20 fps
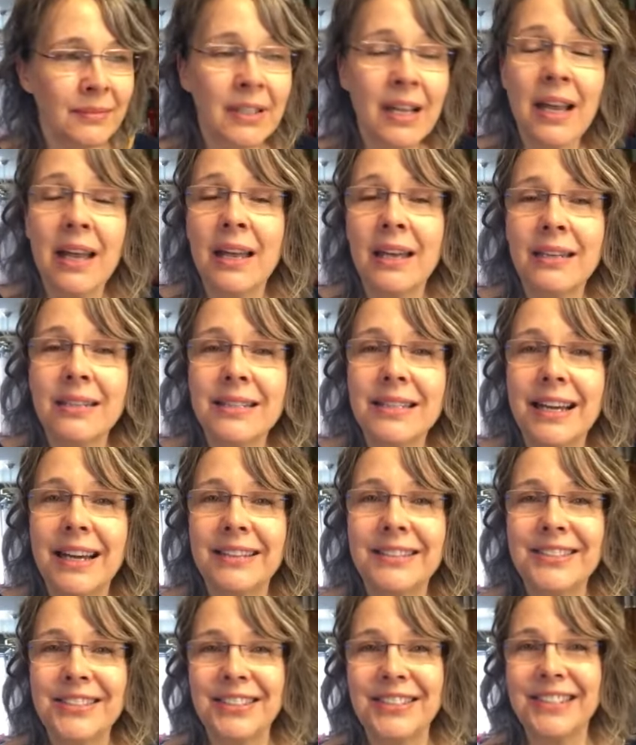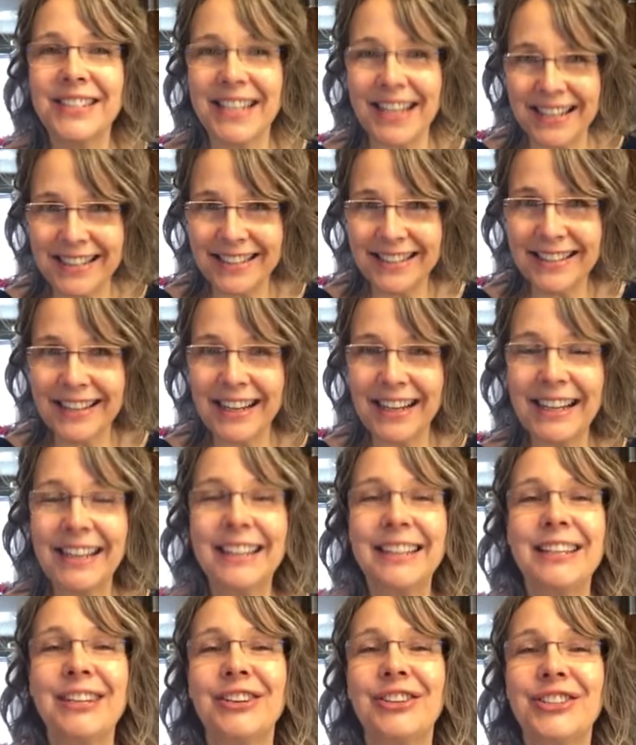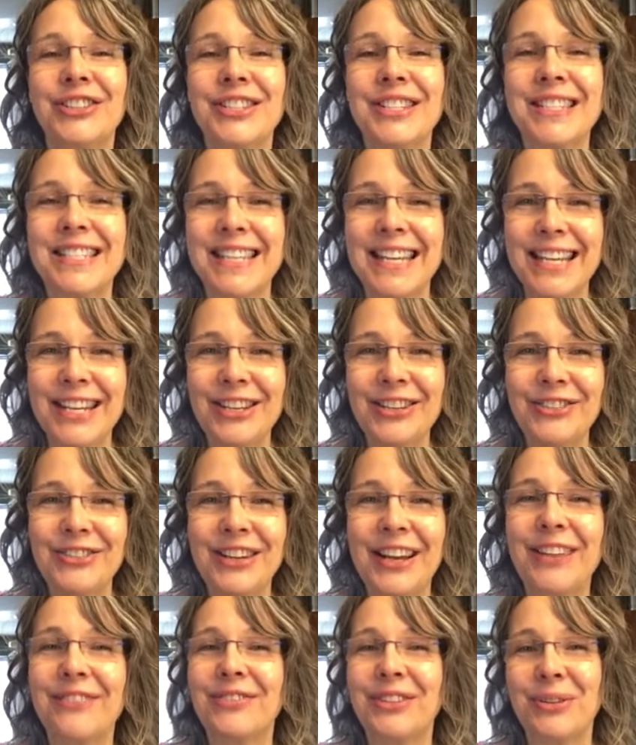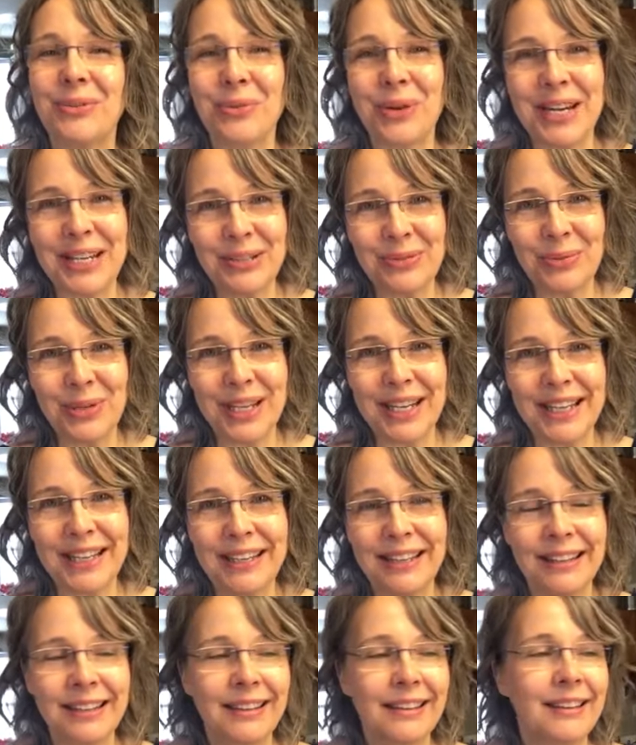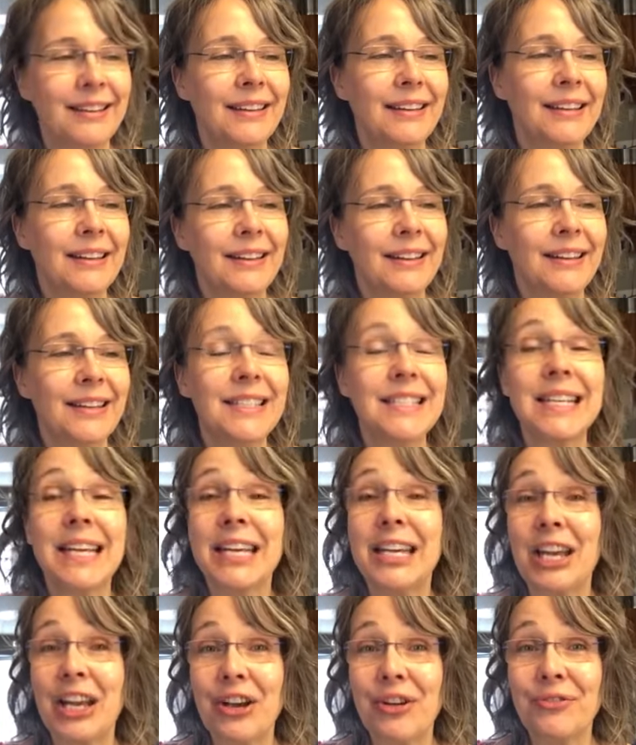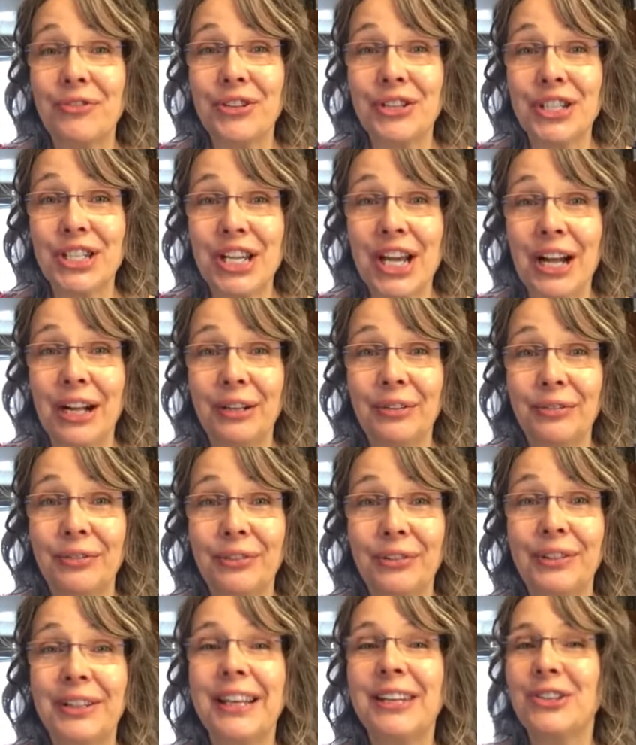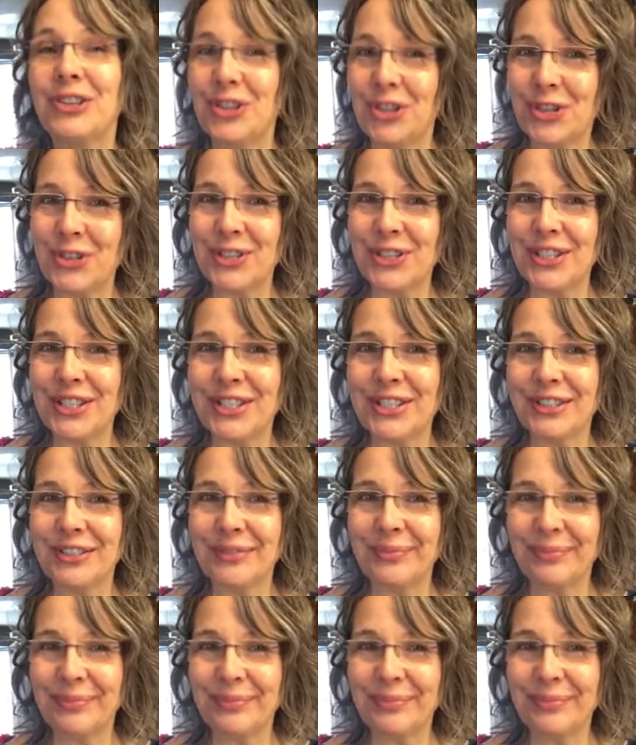And until then, I'm gonna see you. Have a great week. Take care of yourself and cheers.